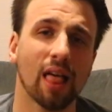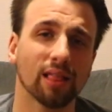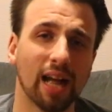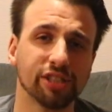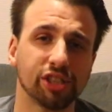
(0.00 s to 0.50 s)

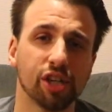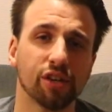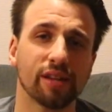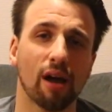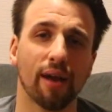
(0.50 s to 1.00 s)
last
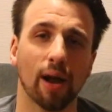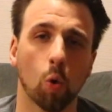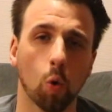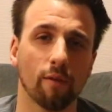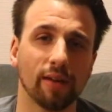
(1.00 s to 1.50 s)
year down at
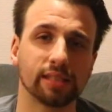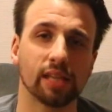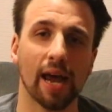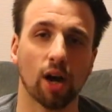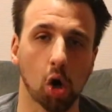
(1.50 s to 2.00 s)
Corvettes
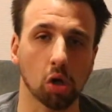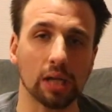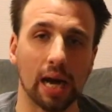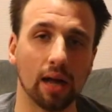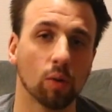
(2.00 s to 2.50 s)
at
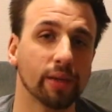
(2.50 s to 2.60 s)
Carlisle.